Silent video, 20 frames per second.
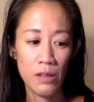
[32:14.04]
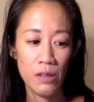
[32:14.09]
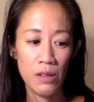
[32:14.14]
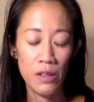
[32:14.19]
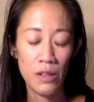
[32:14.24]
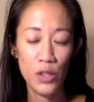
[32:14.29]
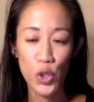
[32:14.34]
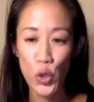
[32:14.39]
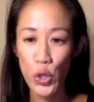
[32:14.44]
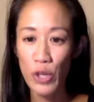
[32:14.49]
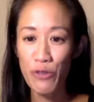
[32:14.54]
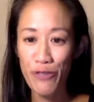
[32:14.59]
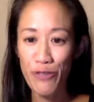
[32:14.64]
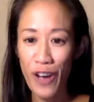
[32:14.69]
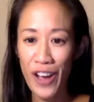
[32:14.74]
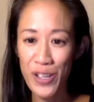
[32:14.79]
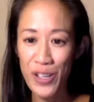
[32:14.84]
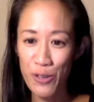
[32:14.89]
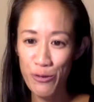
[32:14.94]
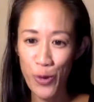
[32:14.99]
You can
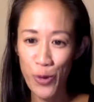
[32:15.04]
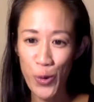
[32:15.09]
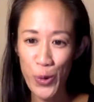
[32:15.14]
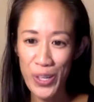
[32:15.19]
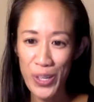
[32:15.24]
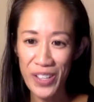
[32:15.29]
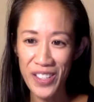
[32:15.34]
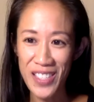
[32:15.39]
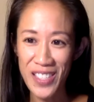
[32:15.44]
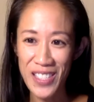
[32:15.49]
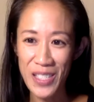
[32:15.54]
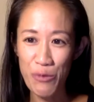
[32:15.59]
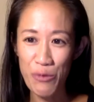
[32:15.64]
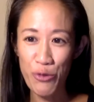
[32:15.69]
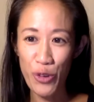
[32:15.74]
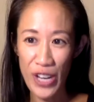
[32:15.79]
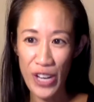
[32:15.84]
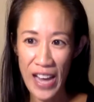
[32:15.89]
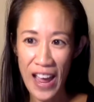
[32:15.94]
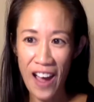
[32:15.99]
find a focus for
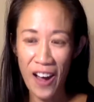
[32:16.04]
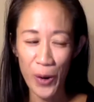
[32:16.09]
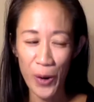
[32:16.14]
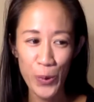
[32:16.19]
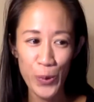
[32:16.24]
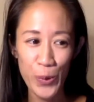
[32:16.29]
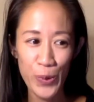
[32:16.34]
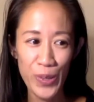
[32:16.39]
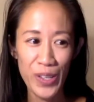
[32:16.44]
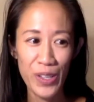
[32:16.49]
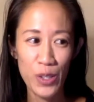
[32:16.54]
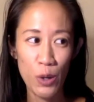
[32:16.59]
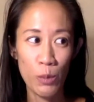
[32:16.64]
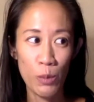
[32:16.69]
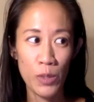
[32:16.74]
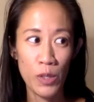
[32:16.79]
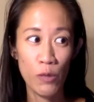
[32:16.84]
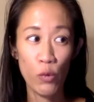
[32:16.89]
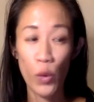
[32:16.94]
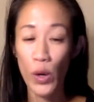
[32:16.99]
now in
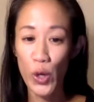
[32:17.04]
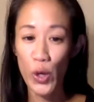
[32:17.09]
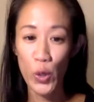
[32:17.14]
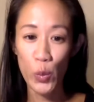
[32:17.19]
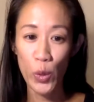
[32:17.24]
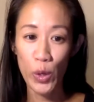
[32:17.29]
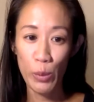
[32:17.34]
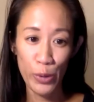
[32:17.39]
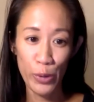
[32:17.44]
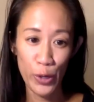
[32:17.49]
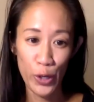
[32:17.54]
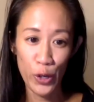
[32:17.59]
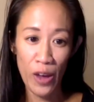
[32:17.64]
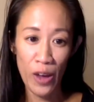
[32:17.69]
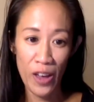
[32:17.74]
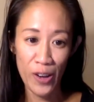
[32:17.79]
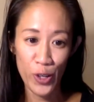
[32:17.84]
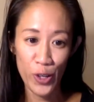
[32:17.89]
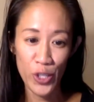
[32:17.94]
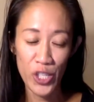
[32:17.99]
terms of where you want to put your
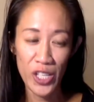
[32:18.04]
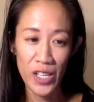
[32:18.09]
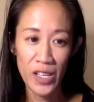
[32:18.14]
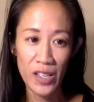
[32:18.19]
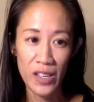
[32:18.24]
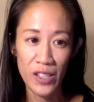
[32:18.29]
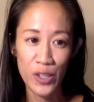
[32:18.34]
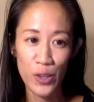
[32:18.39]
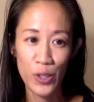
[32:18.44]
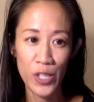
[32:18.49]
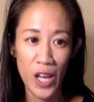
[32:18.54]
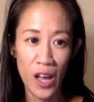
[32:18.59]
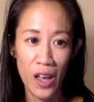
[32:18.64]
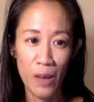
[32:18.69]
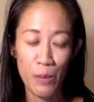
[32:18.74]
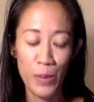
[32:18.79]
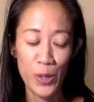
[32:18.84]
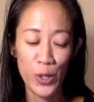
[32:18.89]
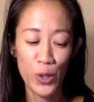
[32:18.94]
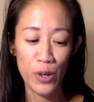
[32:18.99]
energy and your time
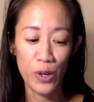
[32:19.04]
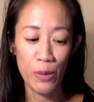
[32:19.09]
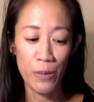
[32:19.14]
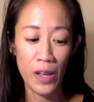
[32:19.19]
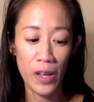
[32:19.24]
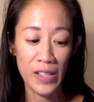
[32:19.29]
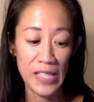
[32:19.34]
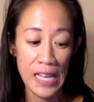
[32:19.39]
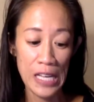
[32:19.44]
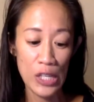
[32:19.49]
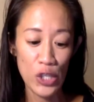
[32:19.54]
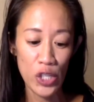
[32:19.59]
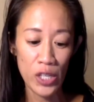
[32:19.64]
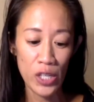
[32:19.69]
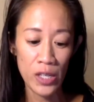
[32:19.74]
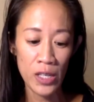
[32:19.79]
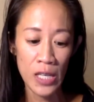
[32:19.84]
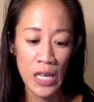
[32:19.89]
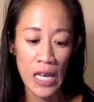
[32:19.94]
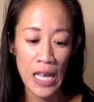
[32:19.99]
and your
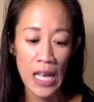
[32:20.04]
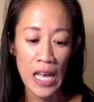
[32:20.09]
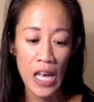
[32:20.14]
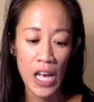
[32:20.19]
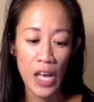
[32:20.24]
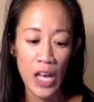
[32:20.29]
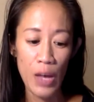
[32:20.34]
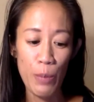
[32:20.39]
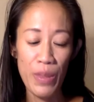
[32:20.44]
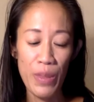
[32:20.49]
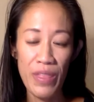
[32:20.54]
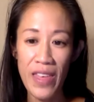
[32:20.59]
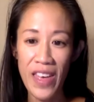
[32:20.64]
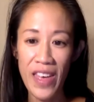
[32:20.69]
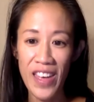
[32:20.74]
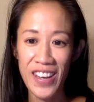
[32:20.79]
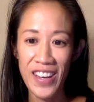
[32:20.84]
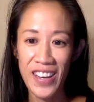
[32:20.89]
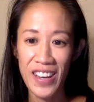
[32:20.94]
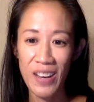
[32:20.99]
attention. But
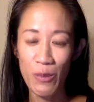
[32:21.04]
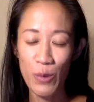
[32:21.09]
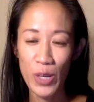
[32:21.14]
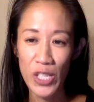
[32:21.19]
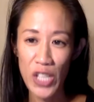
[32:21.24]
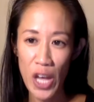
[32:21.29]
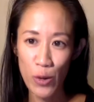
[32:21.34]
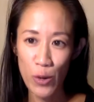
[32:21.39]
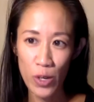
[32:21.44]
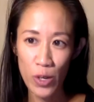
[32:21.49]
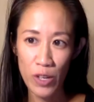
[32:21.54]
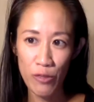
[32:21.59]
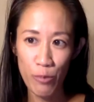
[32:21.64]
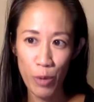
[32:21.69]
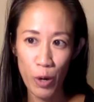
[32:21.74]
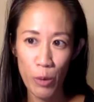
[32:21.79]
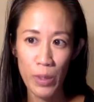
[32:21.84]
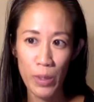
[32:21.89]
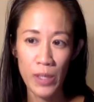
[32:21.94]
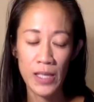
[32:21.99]
then regenerative
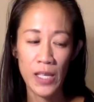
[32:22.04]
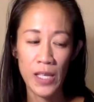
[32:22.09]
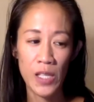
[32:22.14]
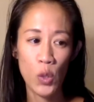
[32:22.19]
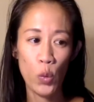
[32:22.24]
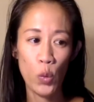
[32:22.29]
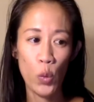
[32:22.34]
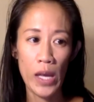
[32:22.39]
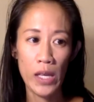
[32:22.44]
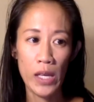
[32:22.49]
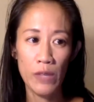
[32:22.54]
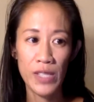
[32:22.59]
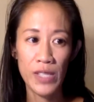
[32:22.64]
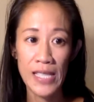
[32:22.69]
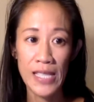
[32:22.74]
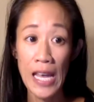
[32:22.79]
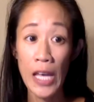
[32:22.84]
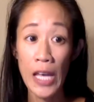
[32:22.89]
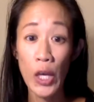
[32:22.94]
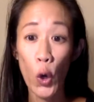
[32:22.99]
purpose is a way of
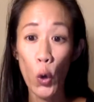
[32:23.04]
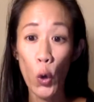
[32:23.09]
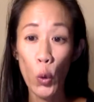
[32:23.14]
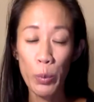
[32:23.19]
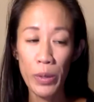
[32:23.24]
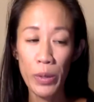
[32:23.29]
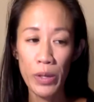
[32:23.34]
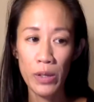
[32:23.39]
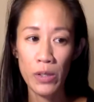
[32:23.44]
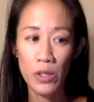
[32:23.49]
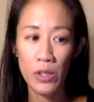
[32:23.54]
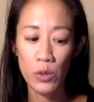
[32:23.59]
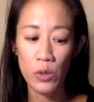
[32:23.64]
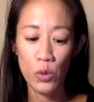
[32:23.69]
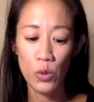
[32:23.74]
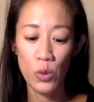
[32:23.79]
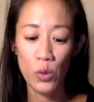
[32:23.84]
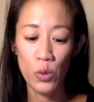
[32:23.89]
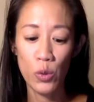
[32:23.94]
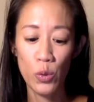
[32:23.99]
staying open
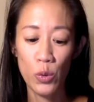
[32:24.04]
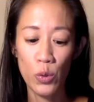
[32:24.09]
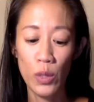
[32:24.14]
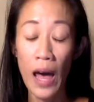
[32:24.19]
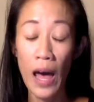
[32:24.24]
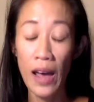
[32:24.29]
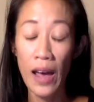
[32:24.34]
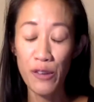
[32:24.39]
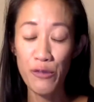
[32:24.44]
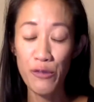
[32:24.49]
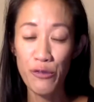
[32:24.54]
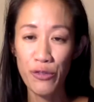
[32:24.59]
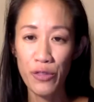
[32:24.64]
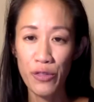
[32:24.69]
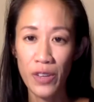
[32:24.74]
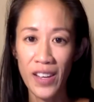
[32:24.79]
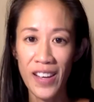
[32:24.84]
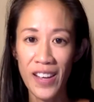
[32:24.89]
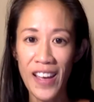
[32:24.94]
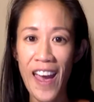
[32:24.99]
to life
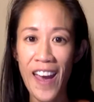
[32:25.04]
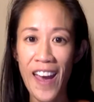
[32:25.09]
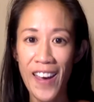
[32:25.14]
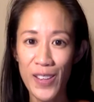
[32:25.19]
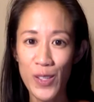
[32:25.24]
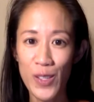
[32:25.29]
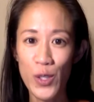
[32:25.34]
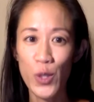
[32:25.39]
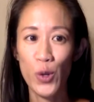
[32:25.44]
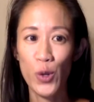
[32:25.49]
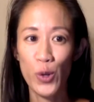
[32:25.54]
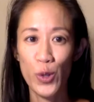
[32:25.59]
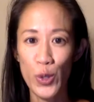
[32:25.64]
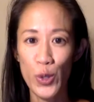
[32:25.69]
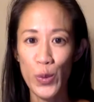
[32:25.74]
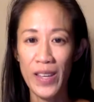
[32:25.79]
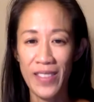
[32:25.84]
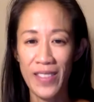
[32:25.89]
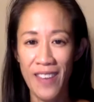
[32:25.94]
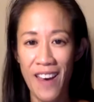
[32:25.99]
as you're
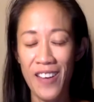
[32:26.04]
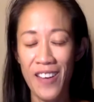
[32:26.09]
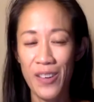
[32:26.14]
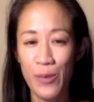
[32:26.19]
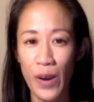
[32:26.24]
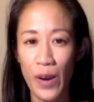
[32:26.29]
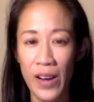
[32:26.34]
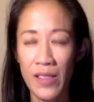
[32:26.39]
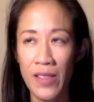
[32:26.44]
doing that, right?